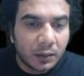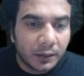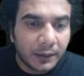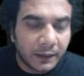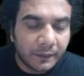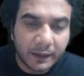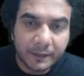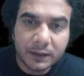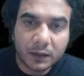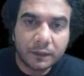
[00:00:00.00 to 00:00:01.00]

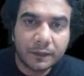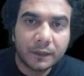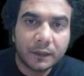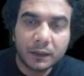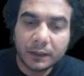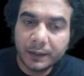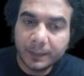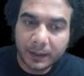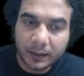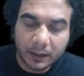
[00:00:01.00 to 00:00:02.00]
Derivatives of
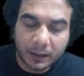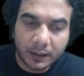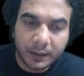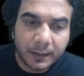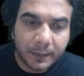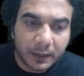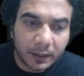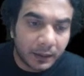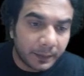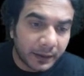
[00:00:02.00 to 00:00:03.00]
dependent
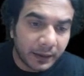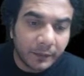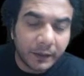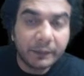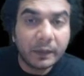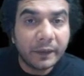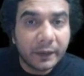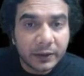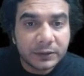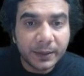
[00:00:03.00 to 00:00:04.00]
variable with
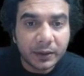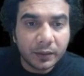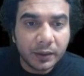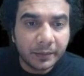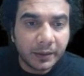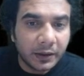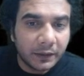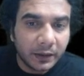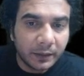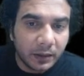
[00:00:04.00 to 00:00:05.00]
respect to independent
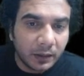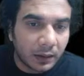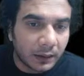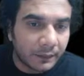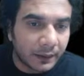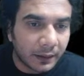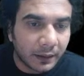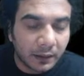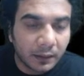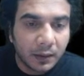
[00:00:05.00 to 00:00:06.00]
variable, I have written
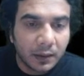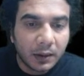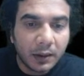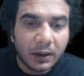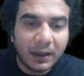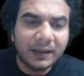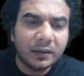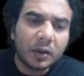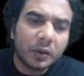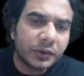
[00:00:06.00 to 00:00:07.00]
here, and
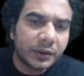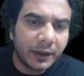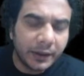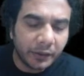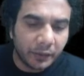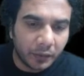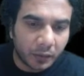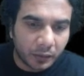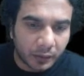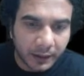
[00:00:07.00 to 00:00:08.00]
constant, you know.
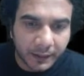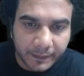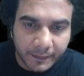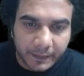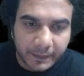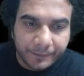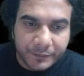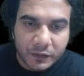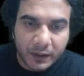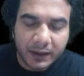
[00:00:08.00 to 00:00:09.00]
Okay,
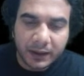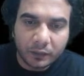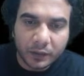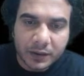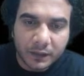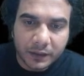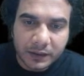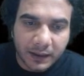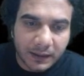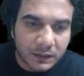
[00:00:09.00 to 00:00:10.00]
so any equation which
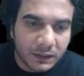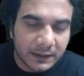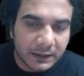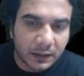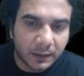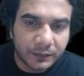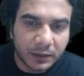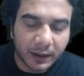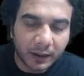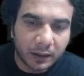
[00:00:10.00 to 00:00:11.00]
has these terms
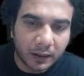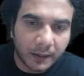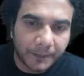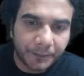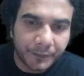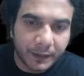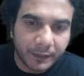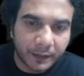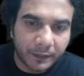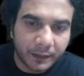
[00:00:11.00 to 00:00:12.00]
like dy
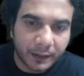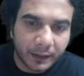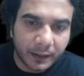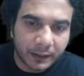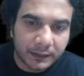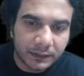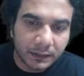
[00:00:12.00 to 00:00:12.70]
by dx